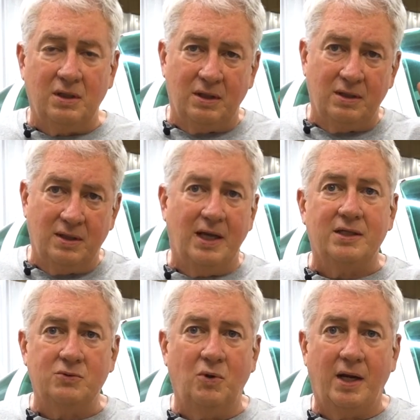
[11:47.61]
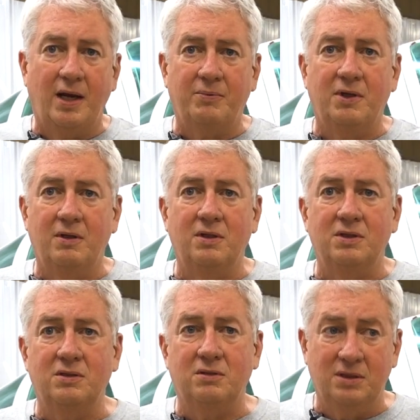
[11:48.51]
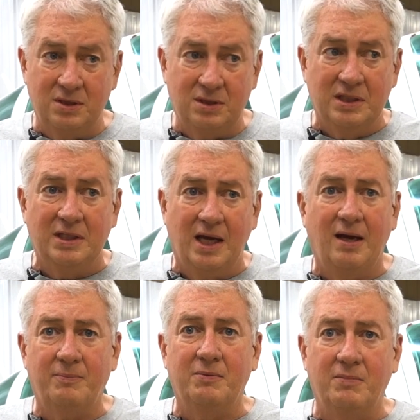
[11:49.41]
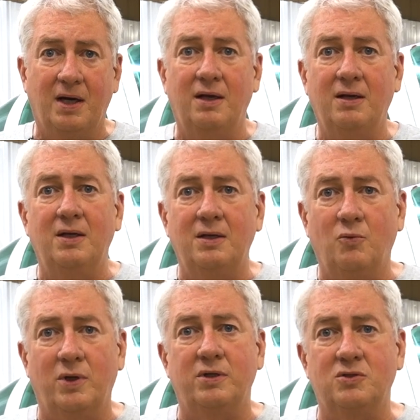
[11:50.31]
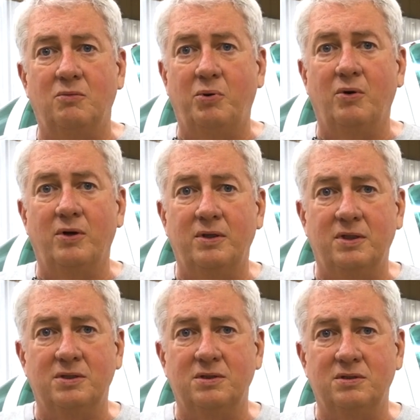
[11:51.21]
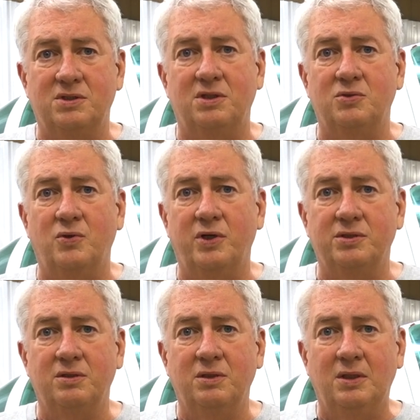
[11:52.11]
And that's what happened in this. It did happen by witness report in this situation.